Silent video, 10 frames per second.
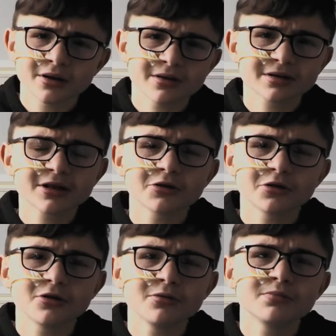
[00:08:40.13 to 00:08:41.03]

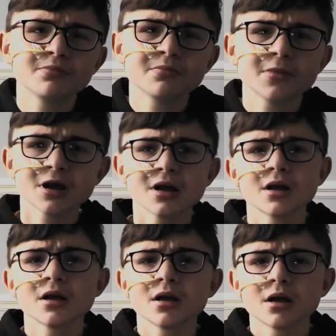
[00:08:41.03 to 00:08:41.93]
little
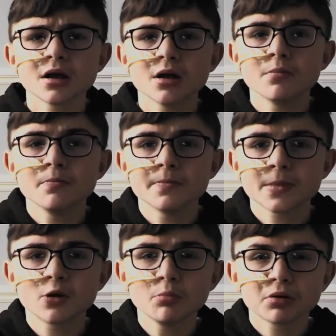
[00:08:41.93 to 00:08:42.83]

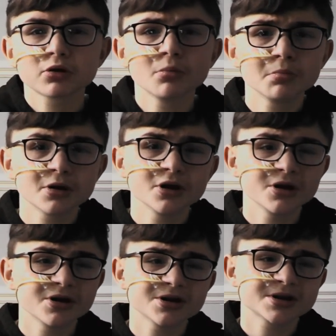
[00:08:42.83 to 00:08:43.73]

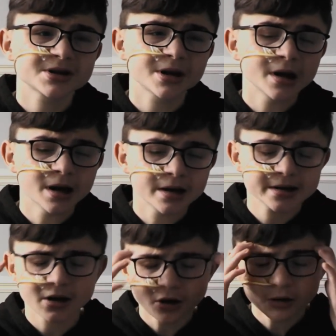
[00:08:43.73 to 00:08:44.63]
Umpa-Lumpers, and
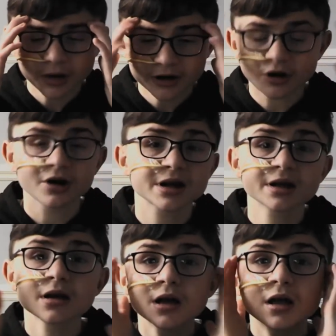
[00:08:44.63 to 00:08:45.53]
oh my god,
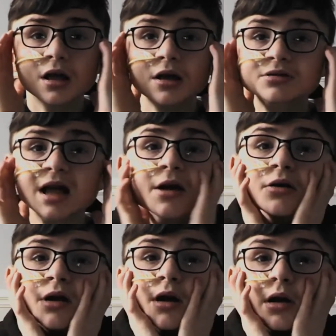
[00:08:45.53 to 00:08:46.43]
it was
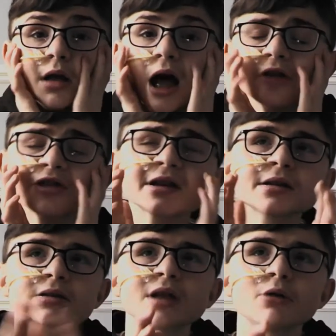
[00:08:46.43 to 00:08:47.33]
like, I
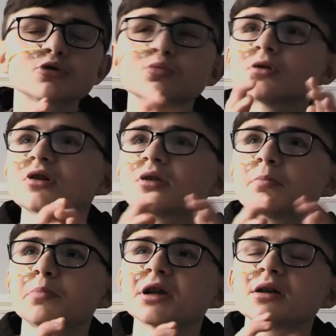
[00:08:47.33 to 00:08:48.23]
think that was one of the
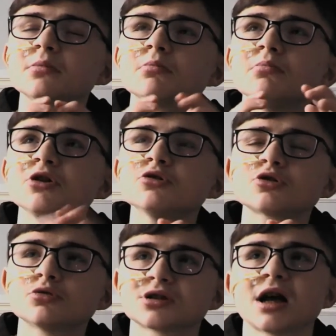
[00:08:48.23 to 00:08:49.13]
big
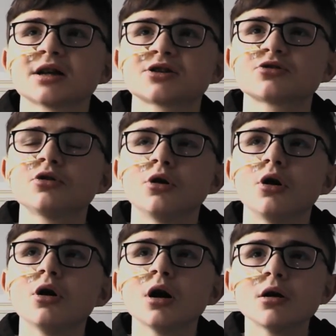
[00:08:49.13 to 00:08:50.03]
musicals that I
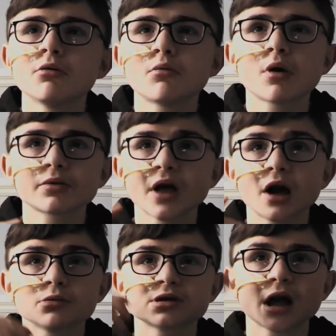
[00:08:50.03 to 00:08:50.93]
saw that I
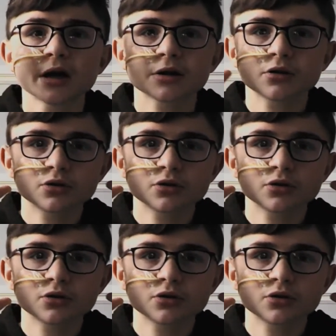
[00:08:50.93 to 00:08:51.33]
was like